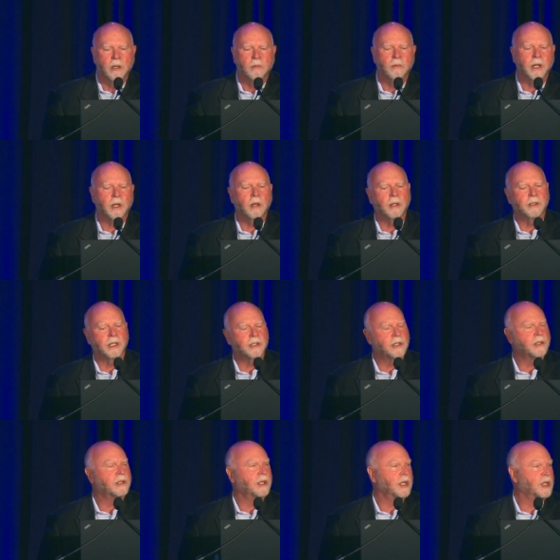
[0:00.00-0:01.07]
We call this a
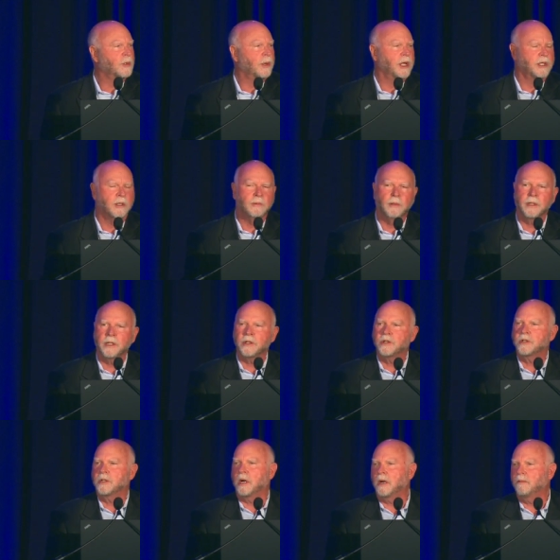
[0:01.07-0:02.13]
situation where the
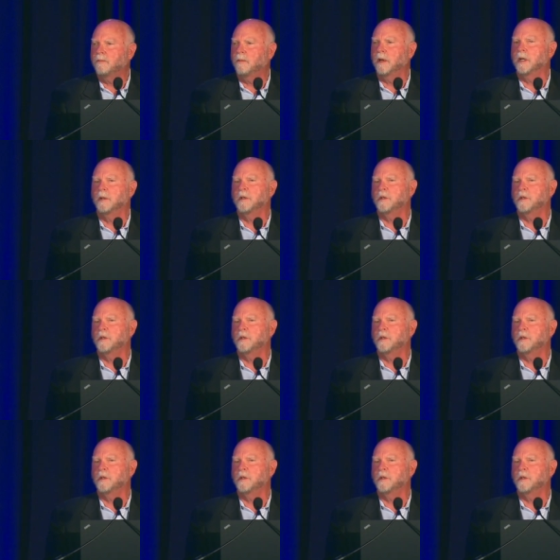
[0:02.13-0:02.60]
software